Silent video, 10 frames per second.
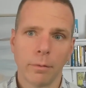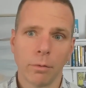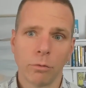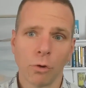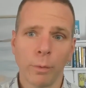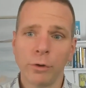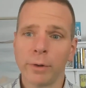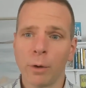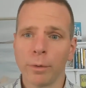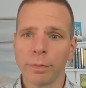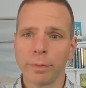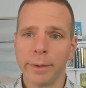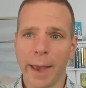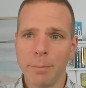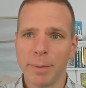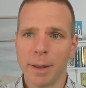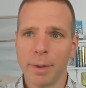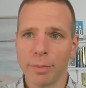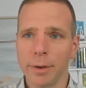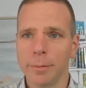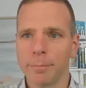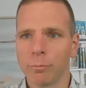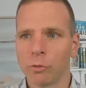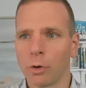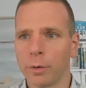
so we do that with the Kanban method. So